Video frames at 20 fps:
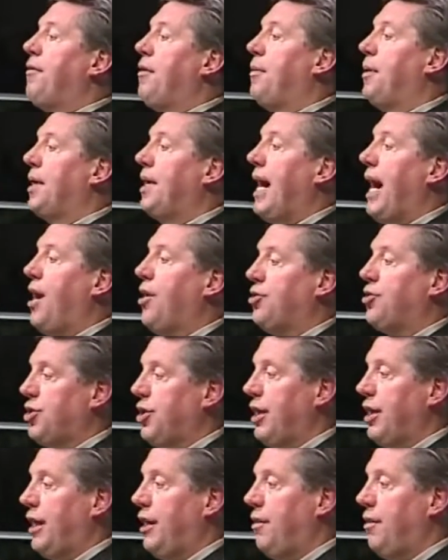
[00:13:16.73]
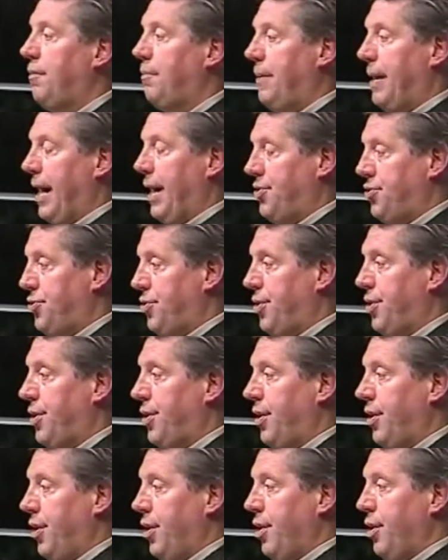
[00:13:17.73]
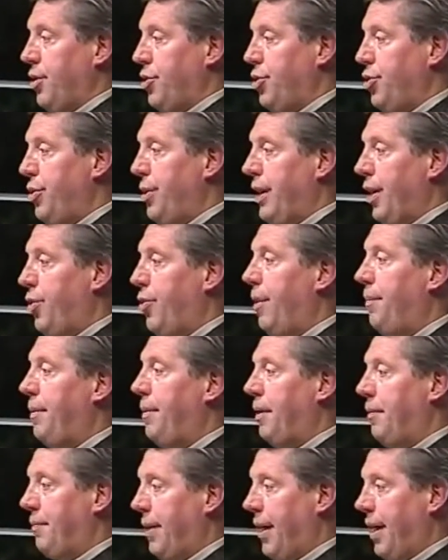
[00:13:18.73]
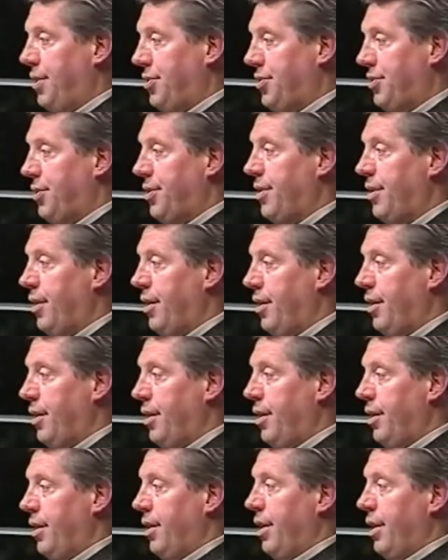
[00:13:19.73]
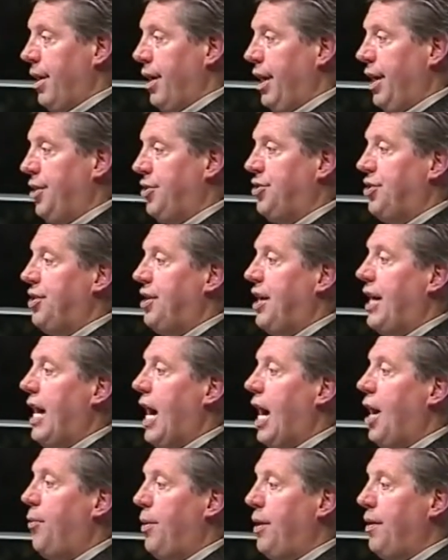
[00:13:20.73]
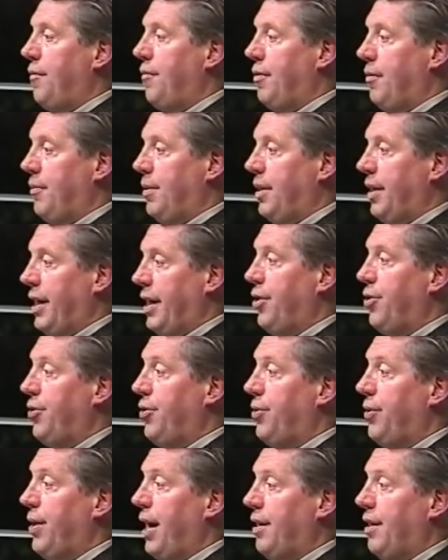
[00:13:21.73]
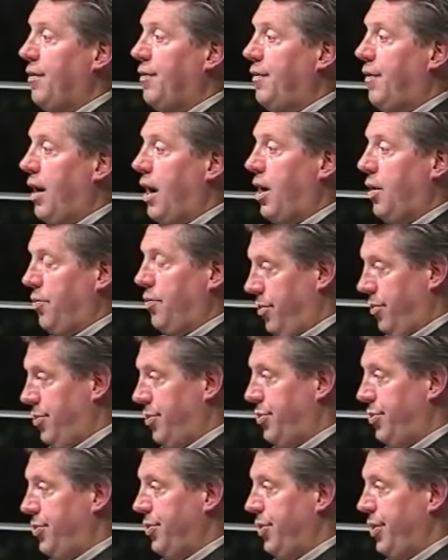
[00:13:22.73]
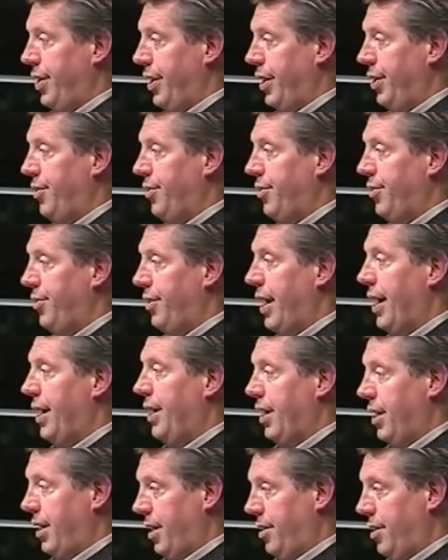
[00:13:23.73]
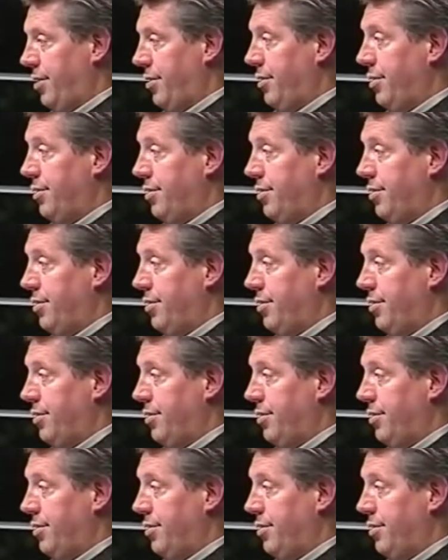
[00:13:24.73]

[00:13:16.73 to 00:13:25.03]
from a counseling pastor to an equipping pastor is the day I went from a leader who had followers to a leader who had leaders.